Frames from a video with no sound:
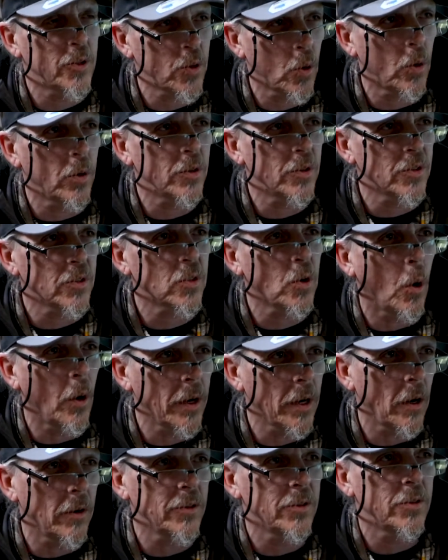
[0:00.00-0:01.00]
source
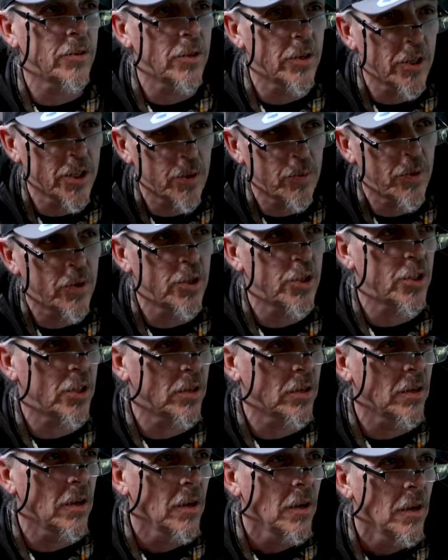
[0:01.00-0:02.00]
going out to distribution
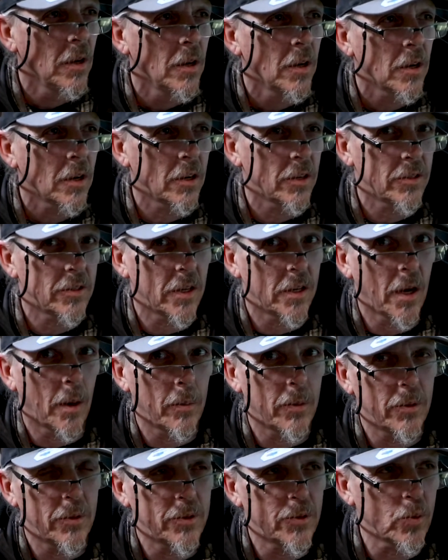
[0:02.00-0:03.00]
because the
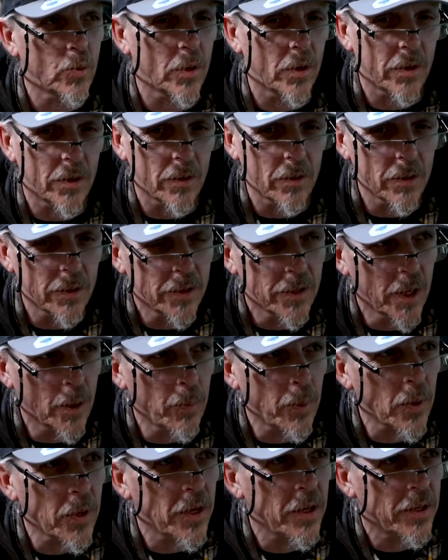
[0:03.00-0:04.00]
numbers will
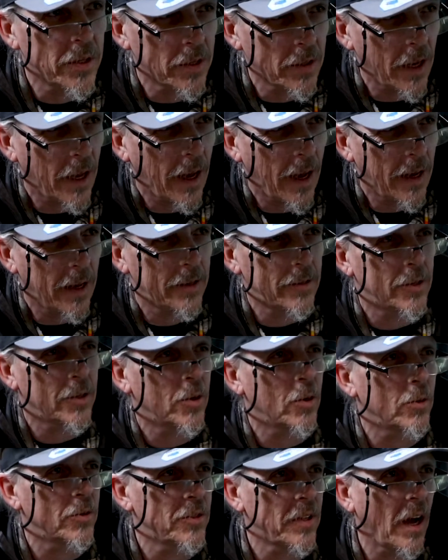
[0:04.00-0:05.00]
deplete as it
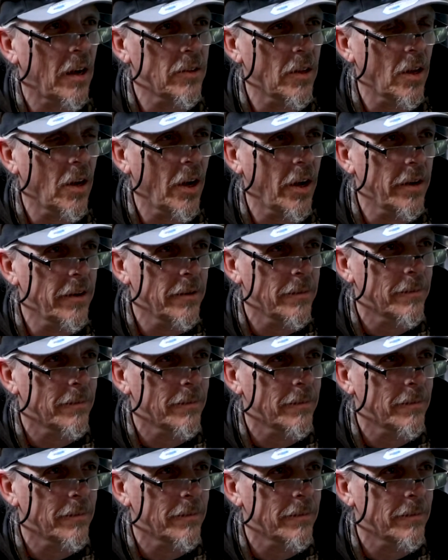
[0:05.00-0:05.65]
goes down the line.